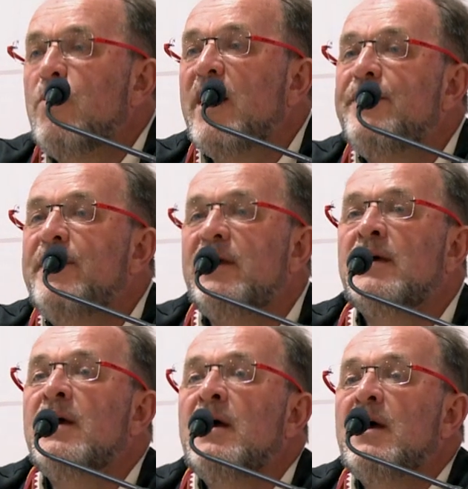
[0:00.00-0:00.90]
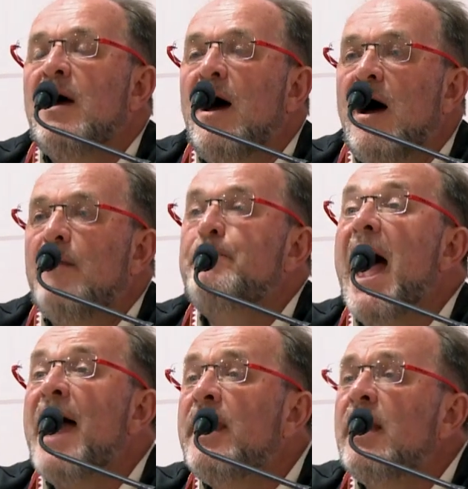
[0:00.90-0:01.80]
where the
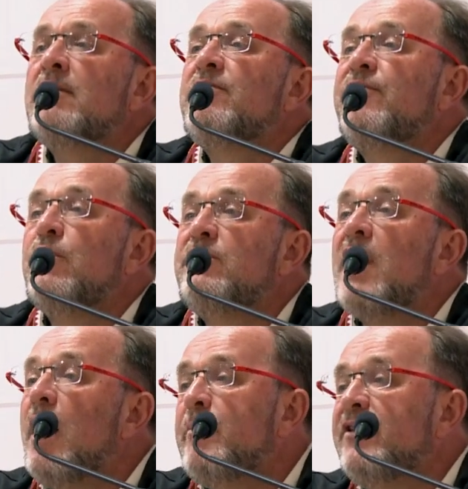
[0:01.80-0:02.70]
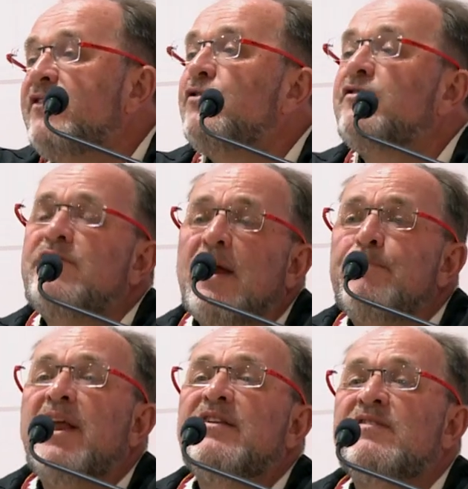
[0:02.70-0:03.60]
panning for diamonds used to
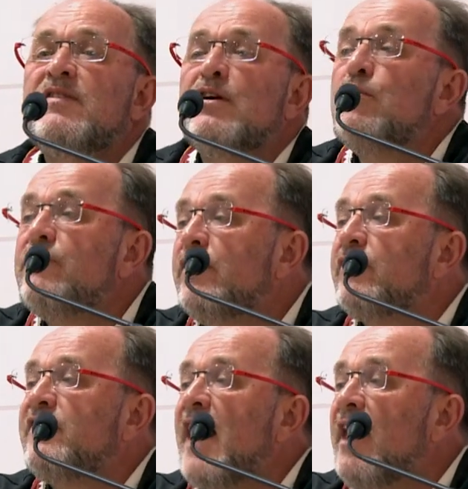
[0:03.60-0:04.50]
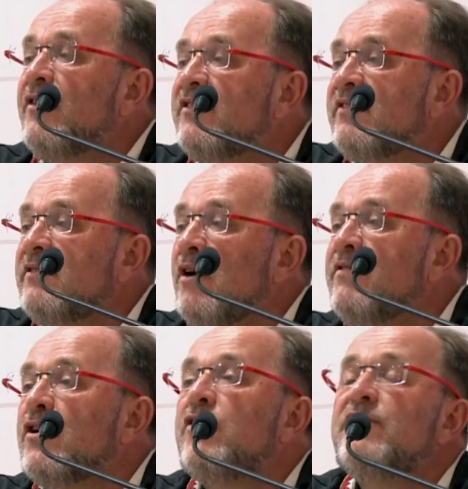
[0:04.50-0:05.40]
take place in the alluvial sands of
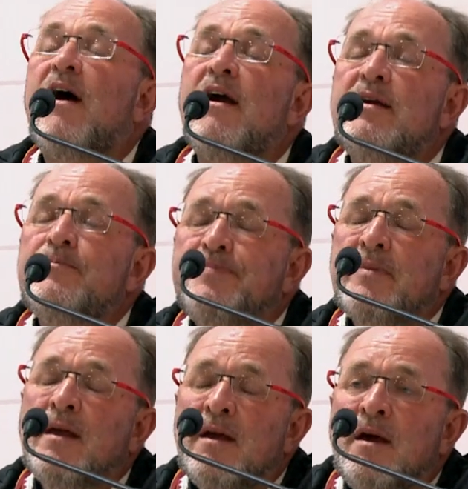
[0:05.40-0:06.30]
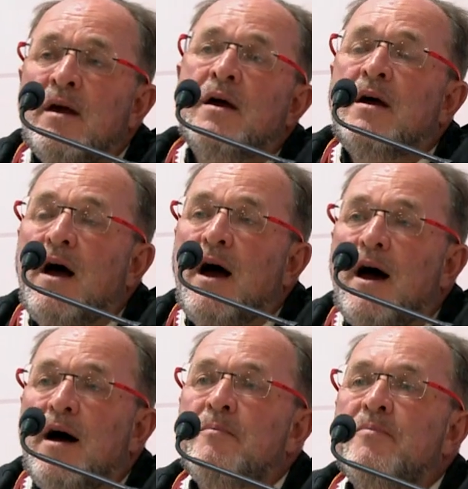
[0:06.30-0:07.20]
the Godavari.
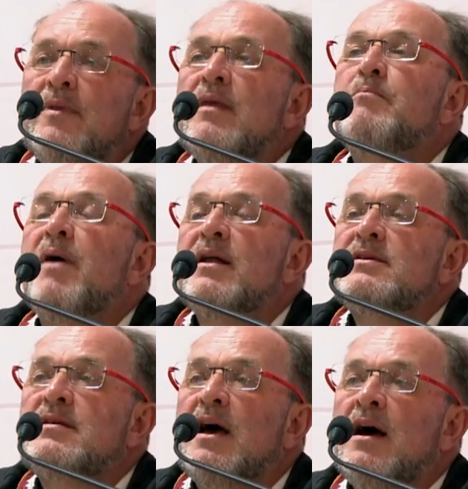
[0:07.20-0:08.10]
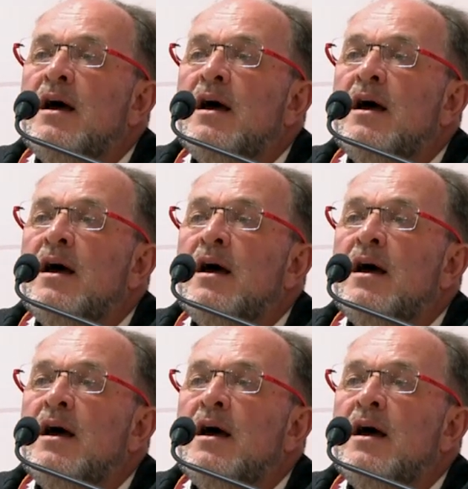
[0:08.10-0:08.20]
But